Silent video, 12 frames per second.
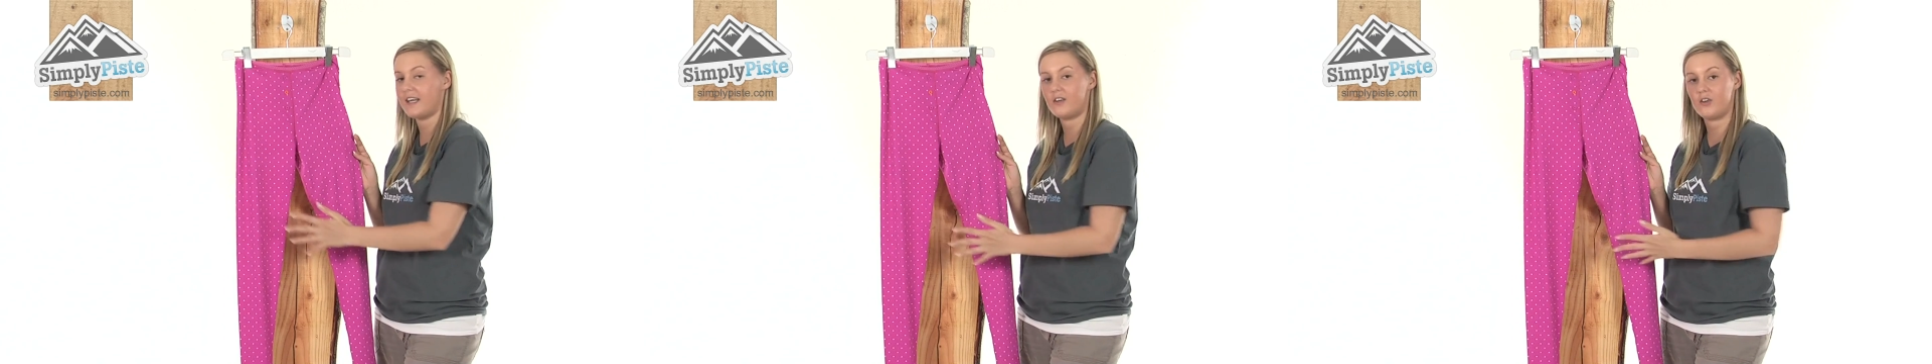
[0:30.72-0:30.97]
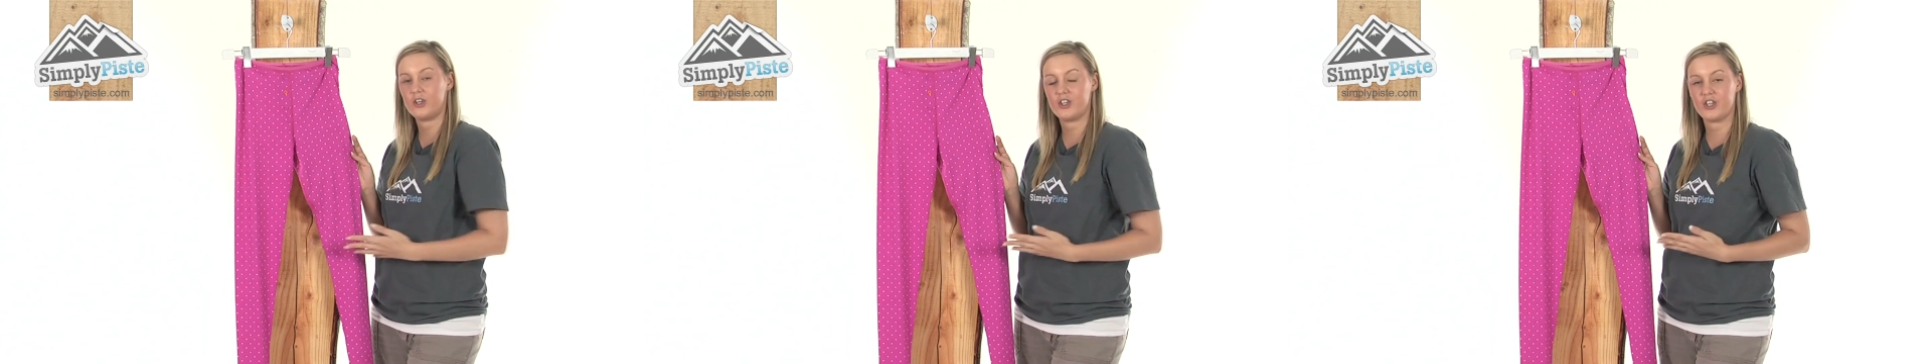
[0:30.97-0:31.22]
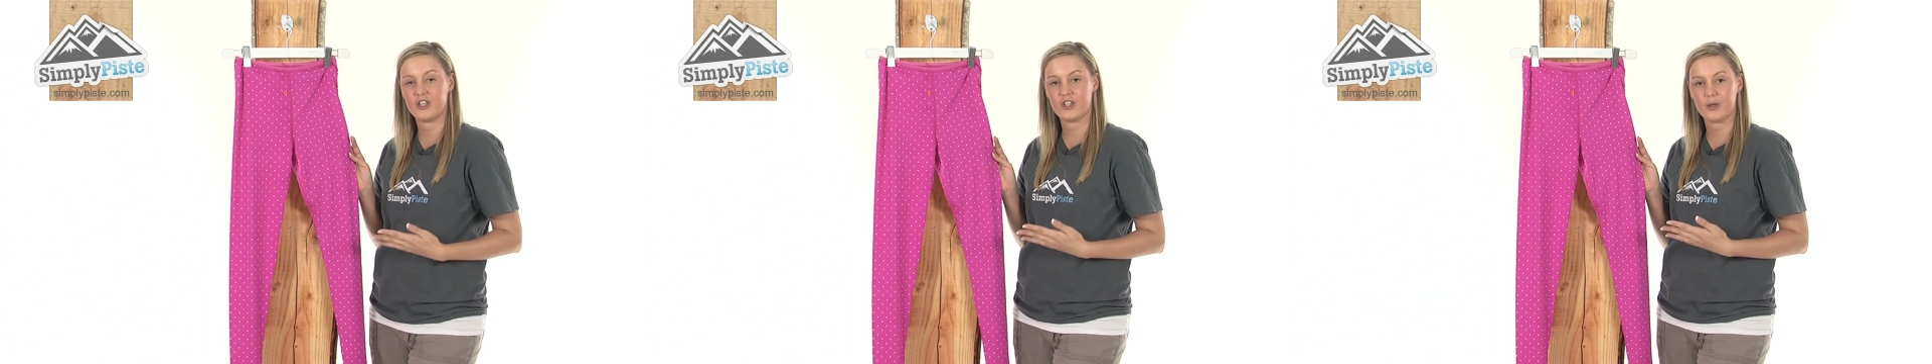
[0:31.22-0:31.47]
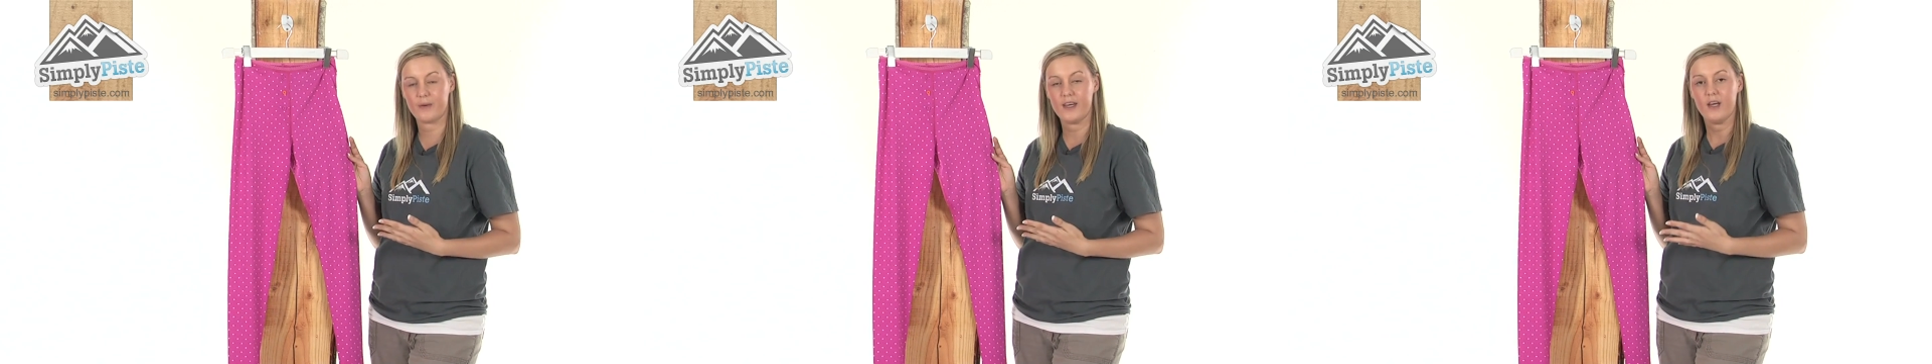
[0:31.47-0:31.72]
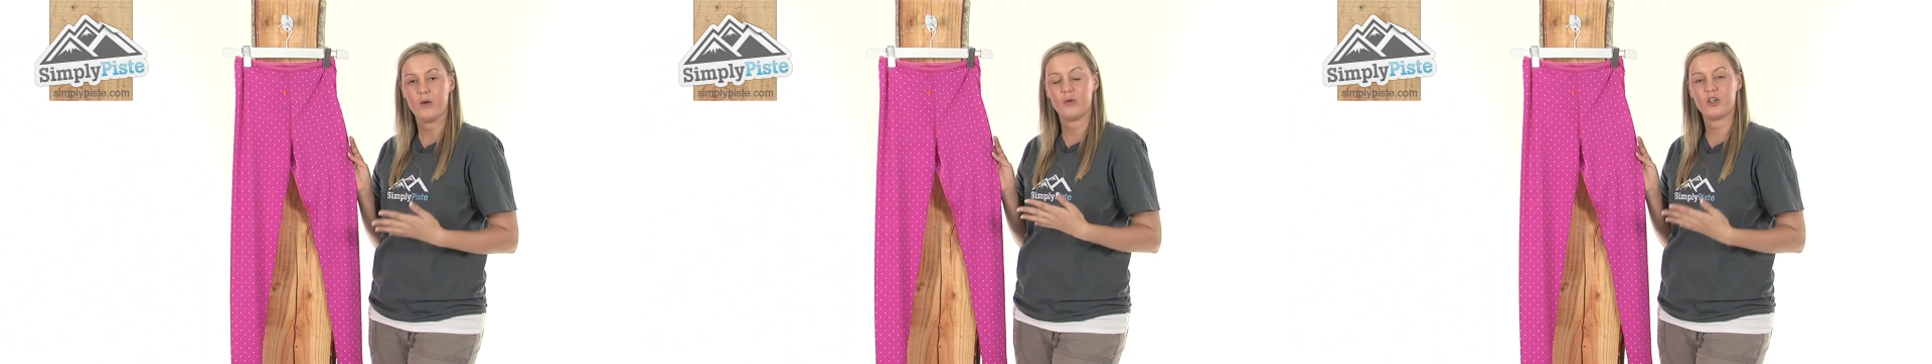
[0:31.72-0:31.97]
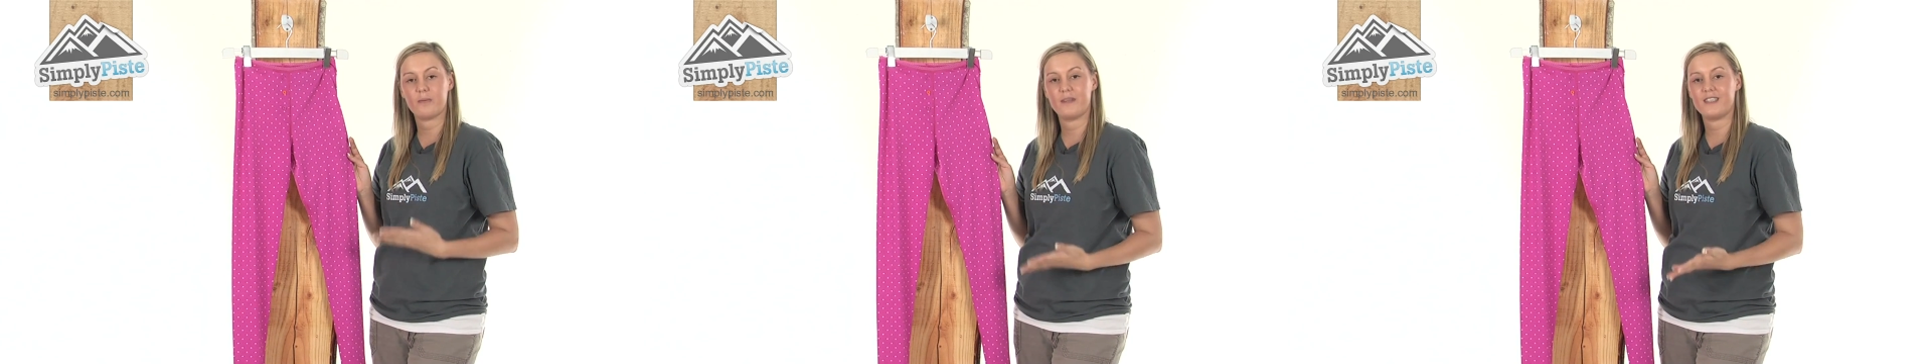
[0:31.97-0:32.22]
technology to it,
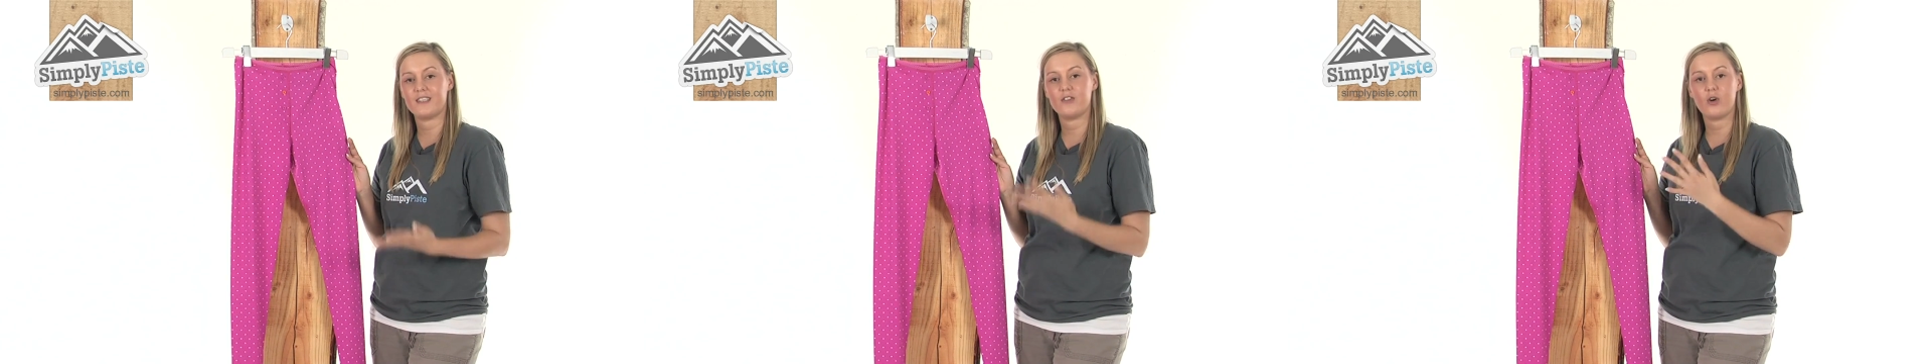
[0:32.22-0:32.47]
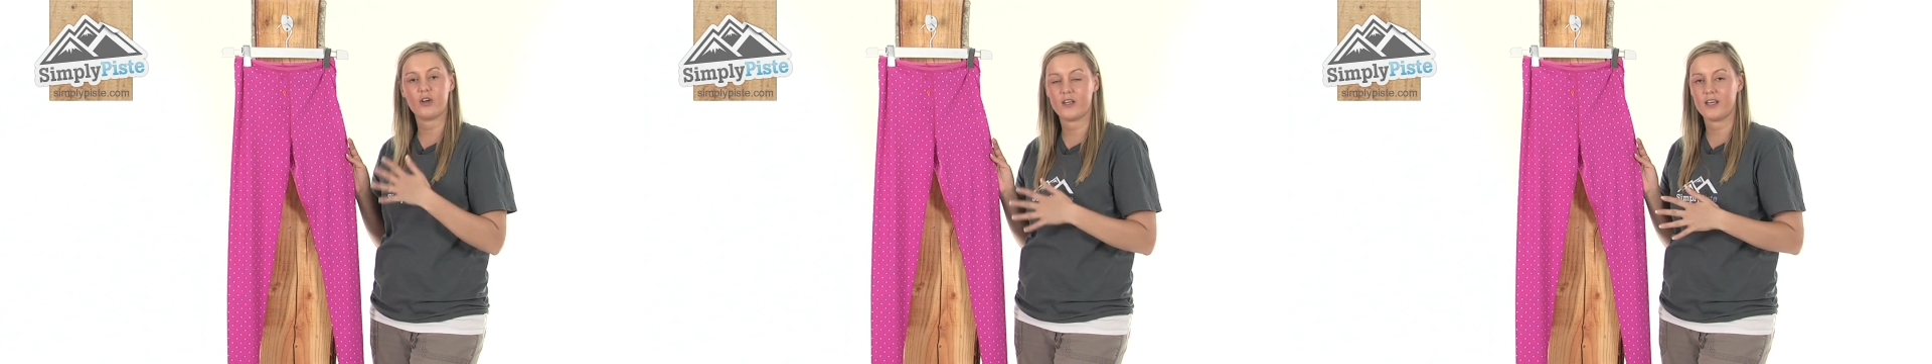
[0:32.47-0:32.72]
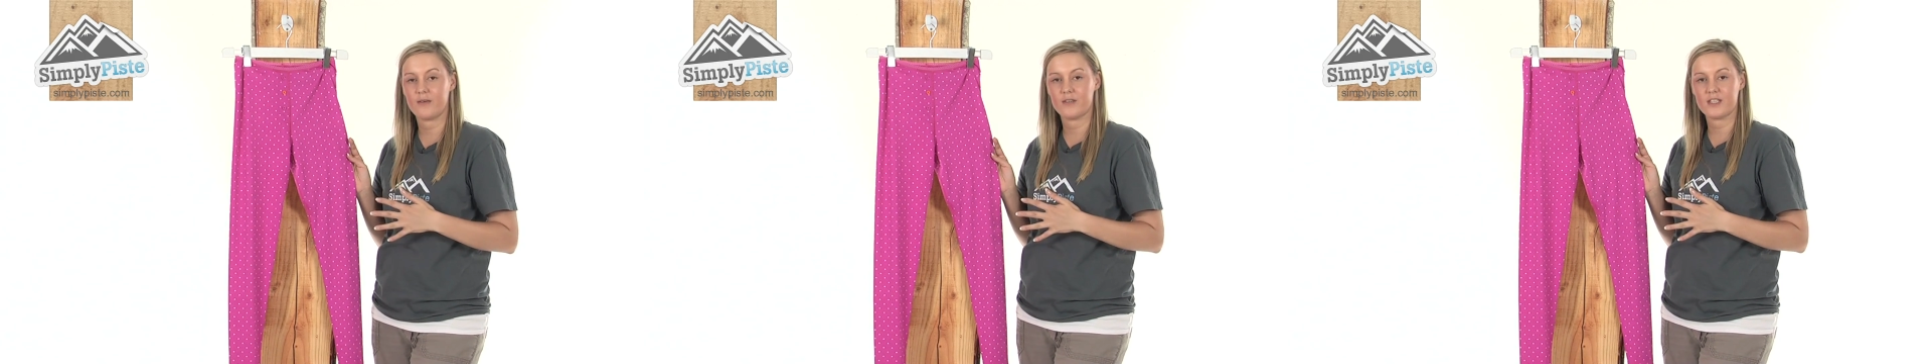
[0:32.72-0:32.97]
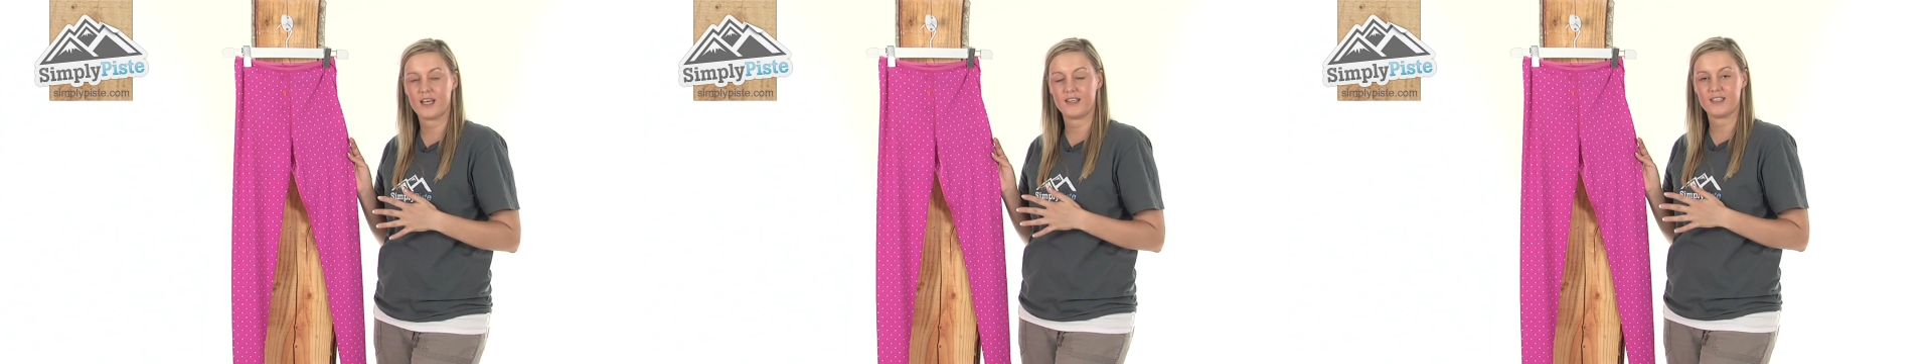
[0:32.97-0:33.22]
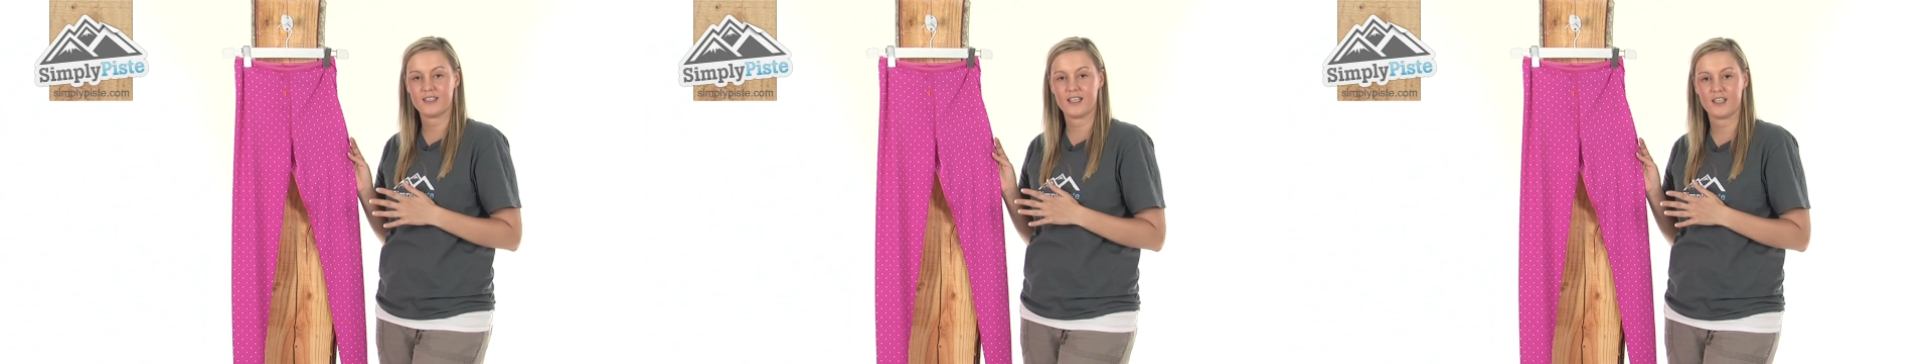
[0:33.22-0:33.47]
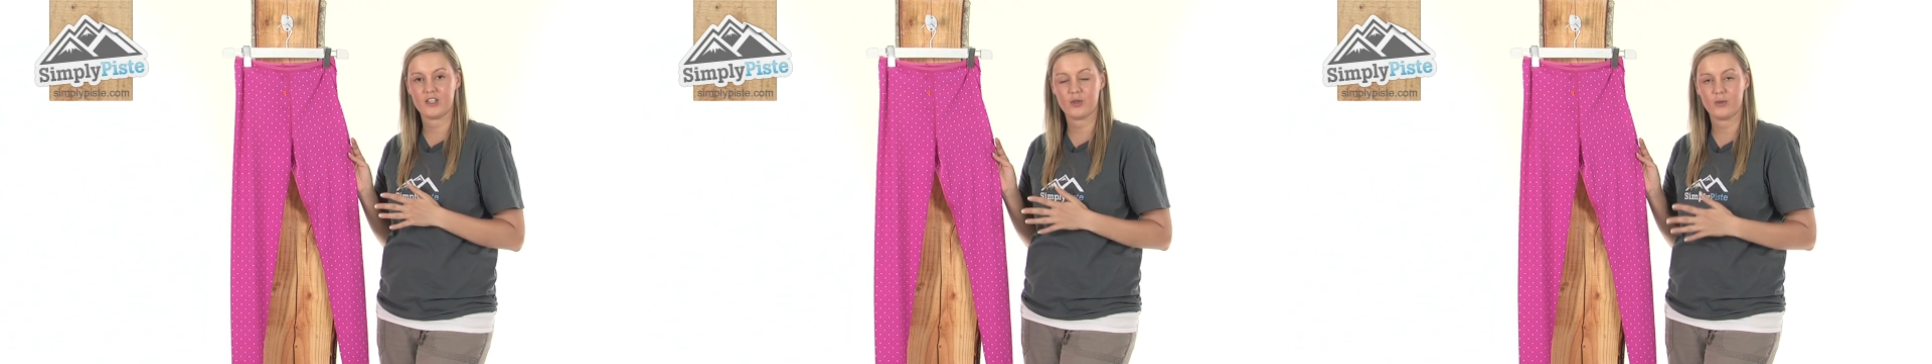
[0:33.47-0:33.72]
which means it's not going to irritate the
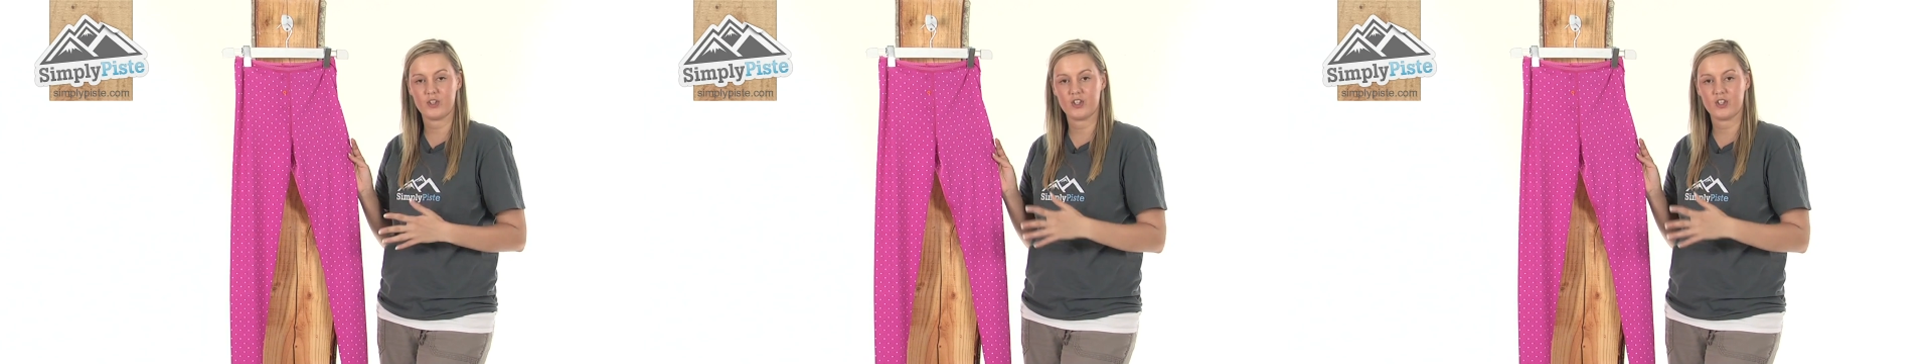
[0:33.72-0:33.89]
skin at all.